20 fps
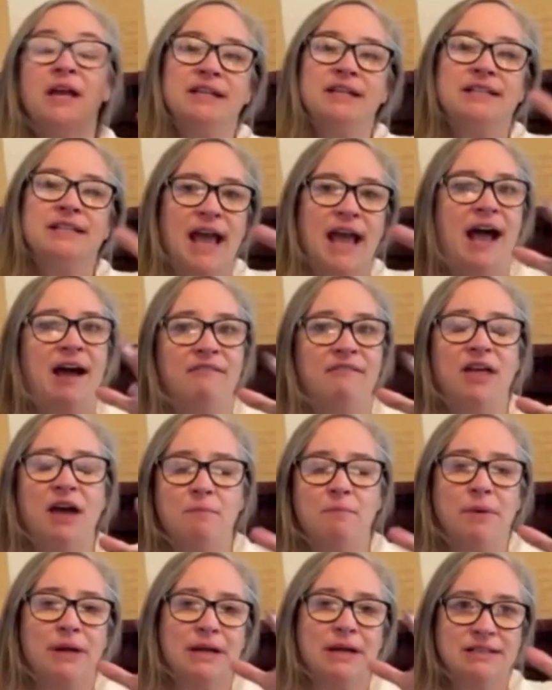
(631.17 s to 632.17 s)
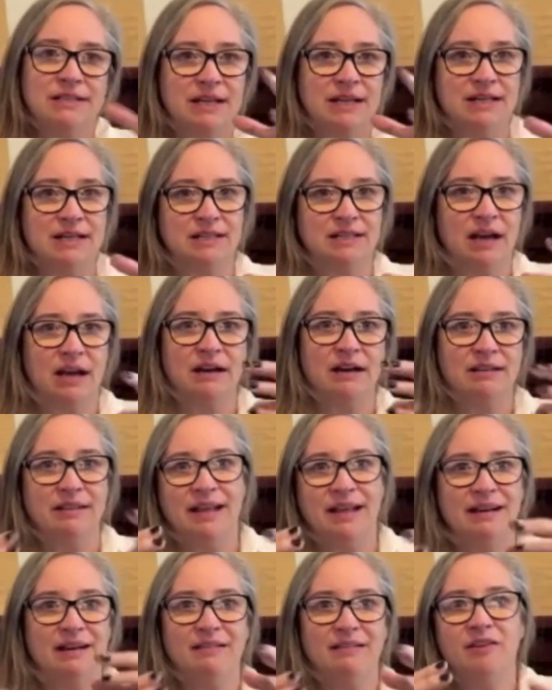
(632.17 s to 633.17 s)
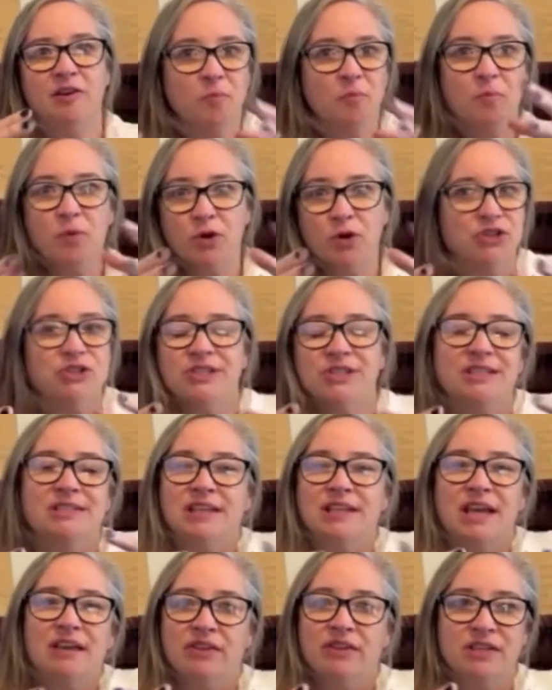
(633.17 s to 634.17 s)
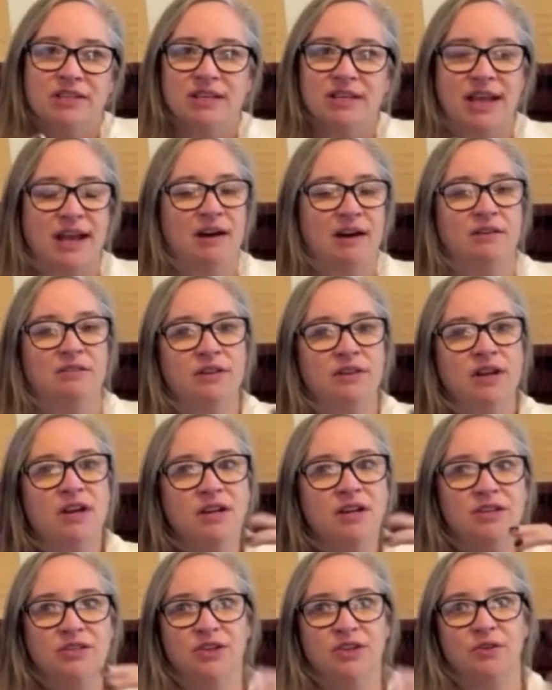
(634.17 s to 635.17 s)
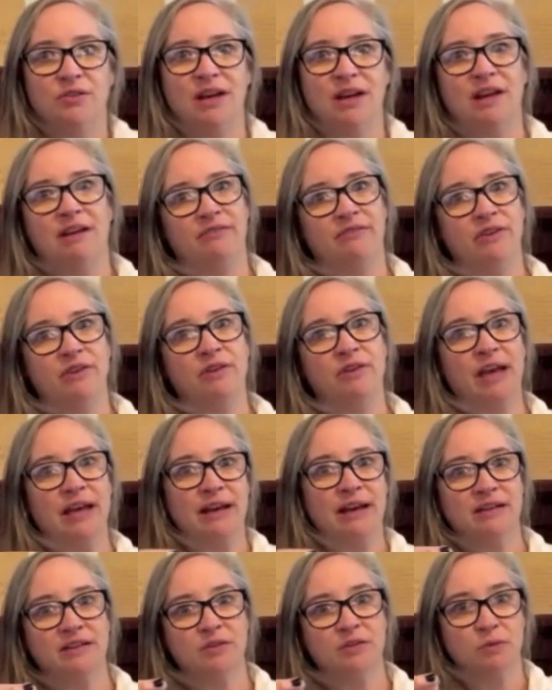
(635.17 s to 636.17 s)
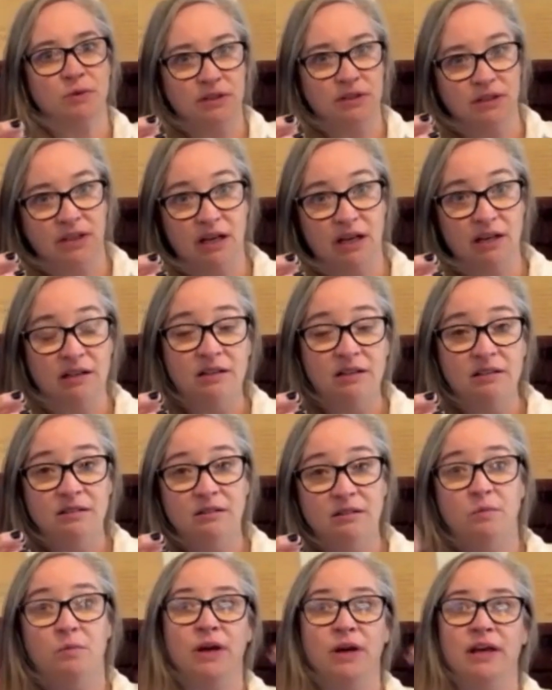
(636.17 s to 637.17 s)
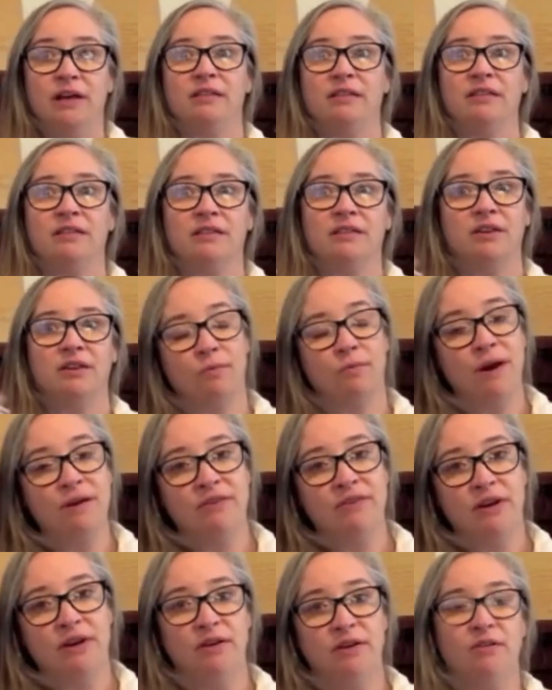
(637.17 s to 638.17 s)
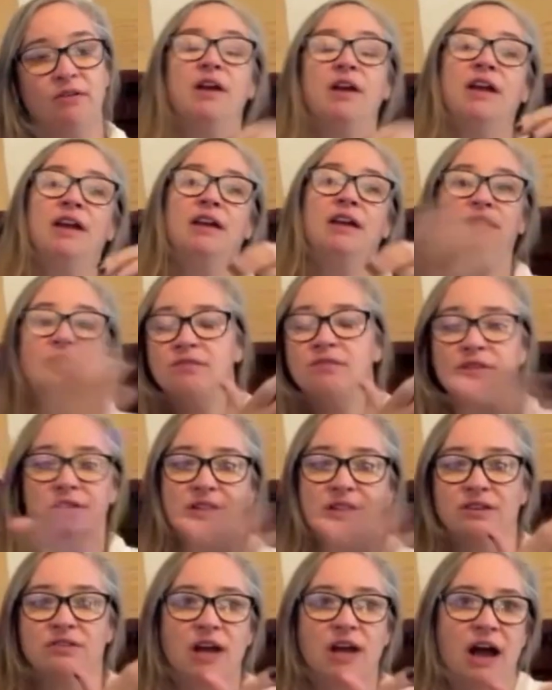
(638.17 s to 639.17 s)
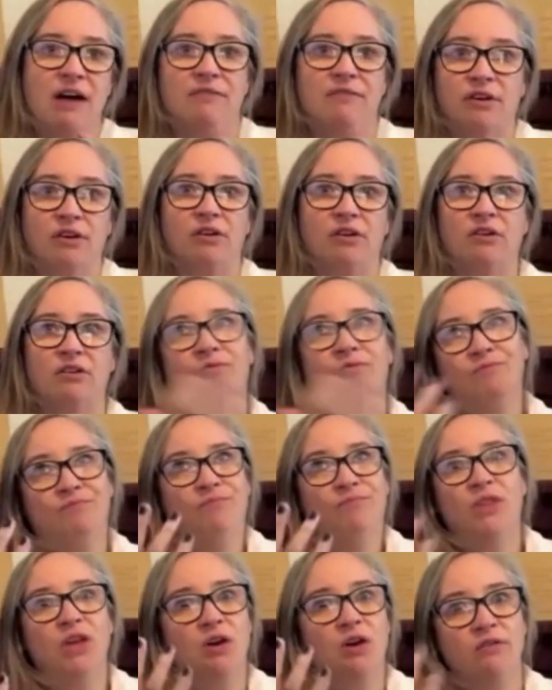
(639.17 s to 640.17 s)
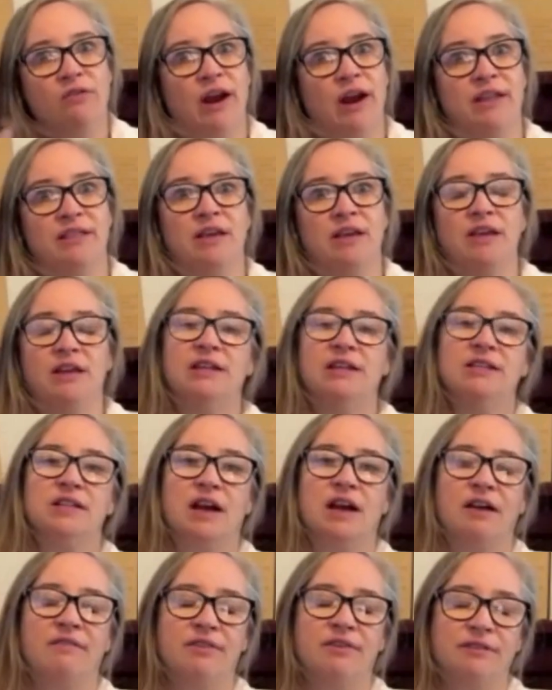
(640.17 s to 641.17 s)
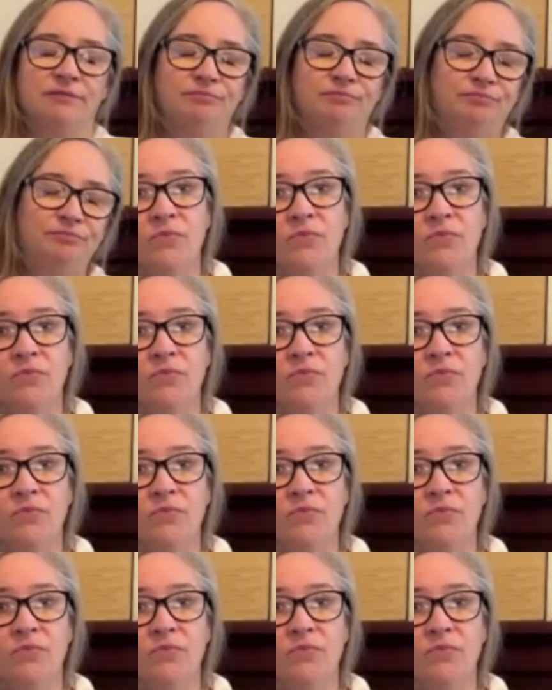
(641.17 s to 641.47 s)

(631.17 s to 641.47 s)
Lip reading: to have that money set aside in that emergency savings account so that if you get into a lull with your revenue, you can still cover the overhead that you need to cover.